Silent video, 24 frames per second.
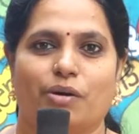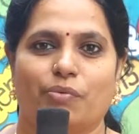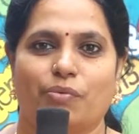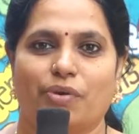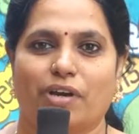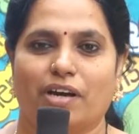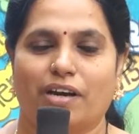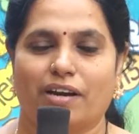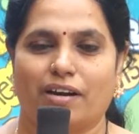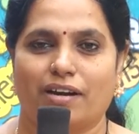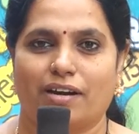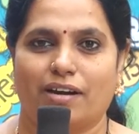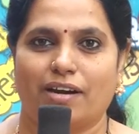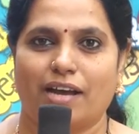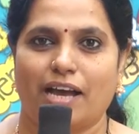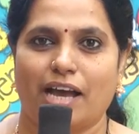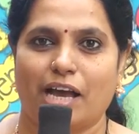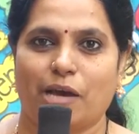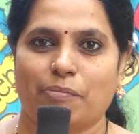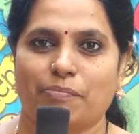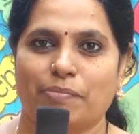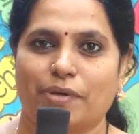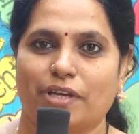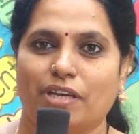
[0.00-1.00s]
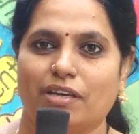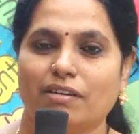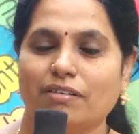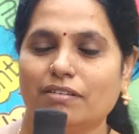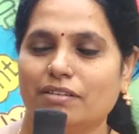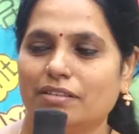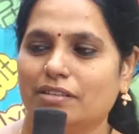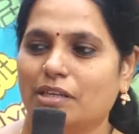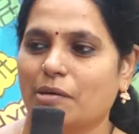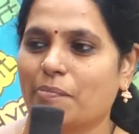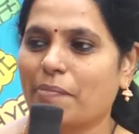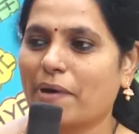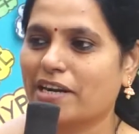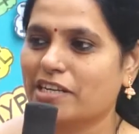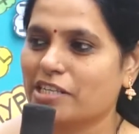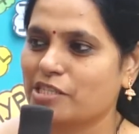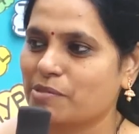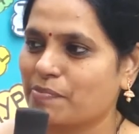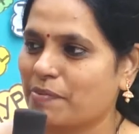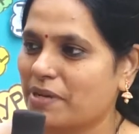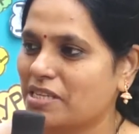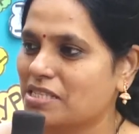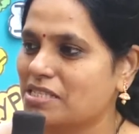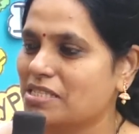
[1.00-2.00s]
We are happy. The
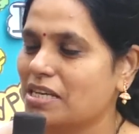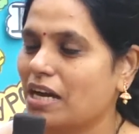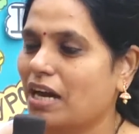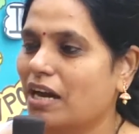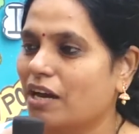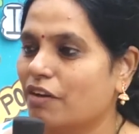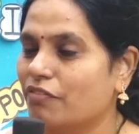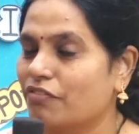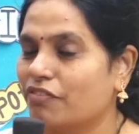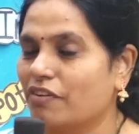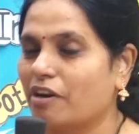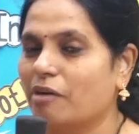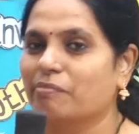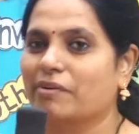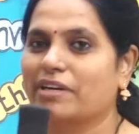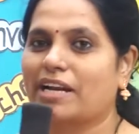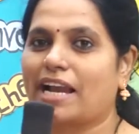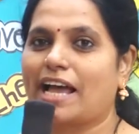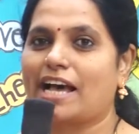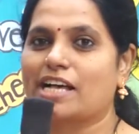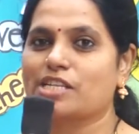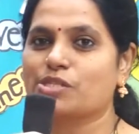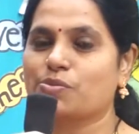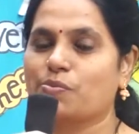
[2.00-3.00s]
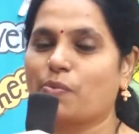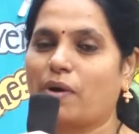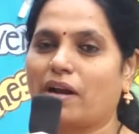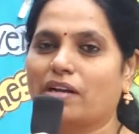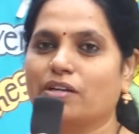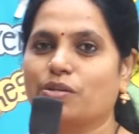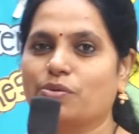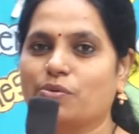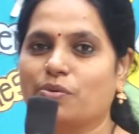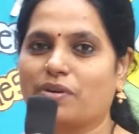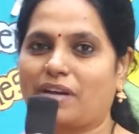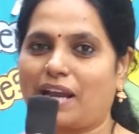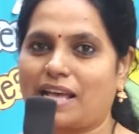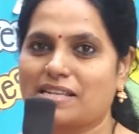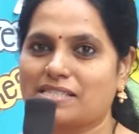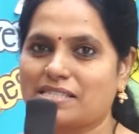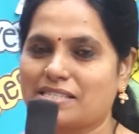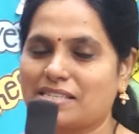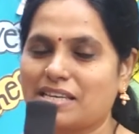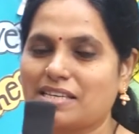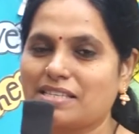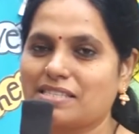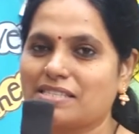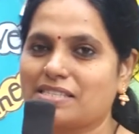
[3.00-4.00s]
participants are from class 1 to class
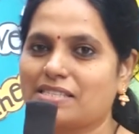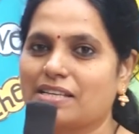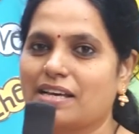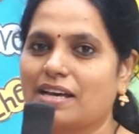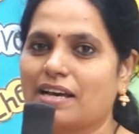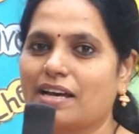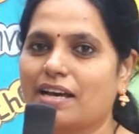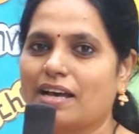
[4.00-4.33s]
6.